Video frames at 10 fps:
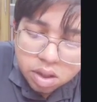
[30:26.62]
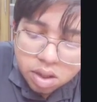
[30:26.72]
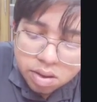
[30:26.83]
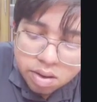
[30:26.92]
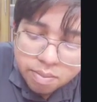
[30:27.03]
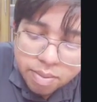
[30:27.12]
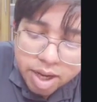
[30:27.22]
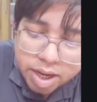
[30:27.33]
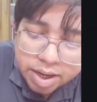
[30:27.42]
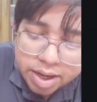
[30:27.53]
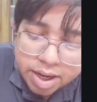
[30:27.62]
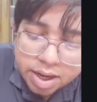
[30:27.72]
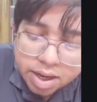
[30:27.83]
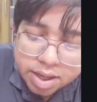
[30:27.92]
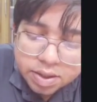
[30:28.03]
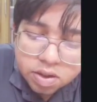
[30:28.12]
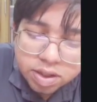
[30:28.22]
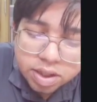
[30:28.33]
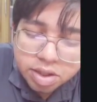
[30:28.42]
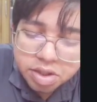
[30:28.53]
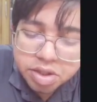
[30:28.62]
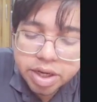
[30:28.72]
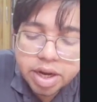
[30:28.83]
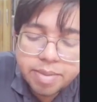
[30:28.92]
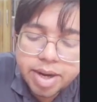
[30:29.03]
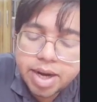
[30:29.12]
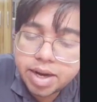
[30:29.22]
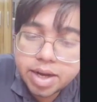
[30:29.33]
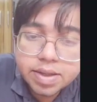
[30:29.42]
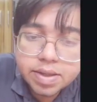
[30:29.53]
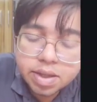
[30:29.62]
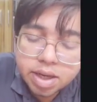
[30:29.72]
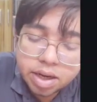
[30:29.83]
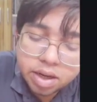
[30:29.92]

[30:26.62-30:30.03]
By delta X, concentration gradient by delta X, right?